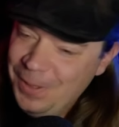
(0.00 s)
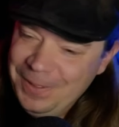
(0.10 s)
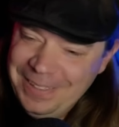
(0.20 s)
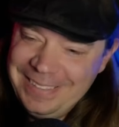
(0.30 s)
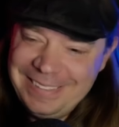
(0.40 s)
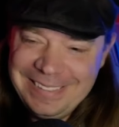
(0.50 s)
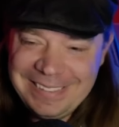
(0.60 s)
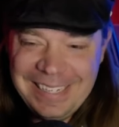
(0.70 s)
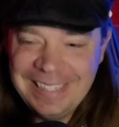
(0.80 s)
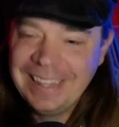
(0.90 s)
it's just
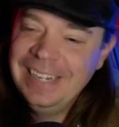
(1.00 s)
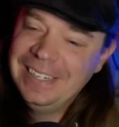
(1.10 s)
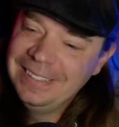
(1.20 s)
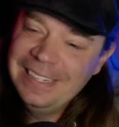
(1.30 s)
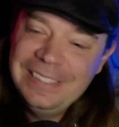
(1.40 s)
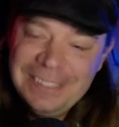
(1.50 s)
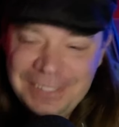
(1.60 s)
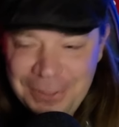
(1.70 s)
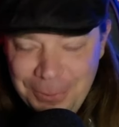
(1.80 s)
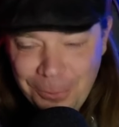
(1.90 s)
like, that is
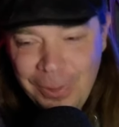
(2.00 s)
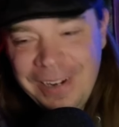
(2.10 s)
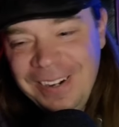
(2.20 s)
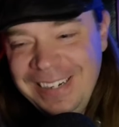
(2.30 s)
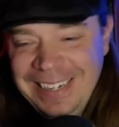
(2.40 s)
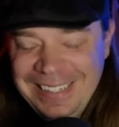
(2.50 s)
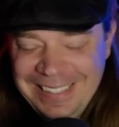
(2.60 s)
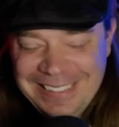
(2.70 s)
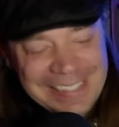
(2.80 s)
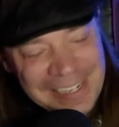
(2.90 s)
just the
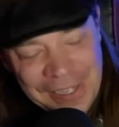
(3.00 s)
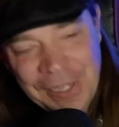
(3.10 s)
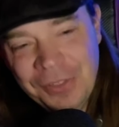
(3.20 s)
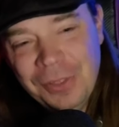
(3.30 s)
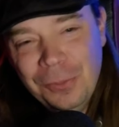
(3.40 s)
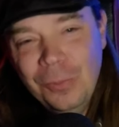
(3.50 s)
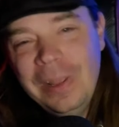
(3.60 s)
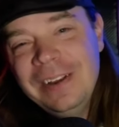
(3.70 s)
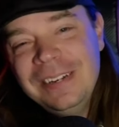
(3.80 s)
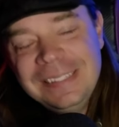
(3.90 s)

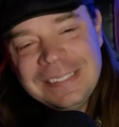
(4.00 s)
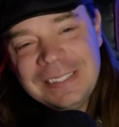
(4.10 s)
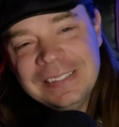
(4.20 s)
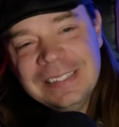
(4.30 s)
weirdest